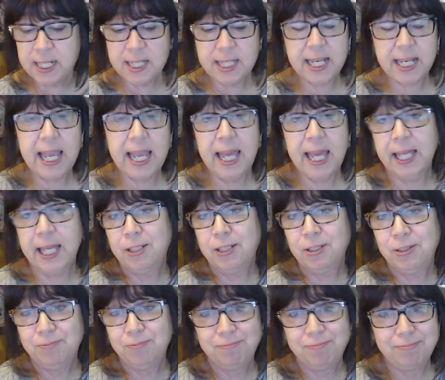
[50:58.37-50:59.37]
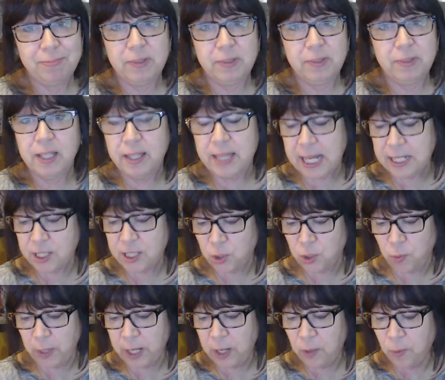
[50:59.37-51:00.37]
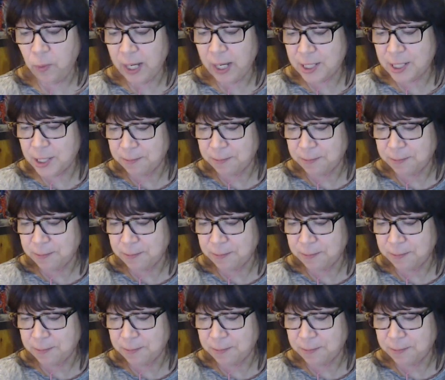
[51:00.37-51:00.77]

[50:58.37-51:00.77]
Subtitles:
and that's the way it was.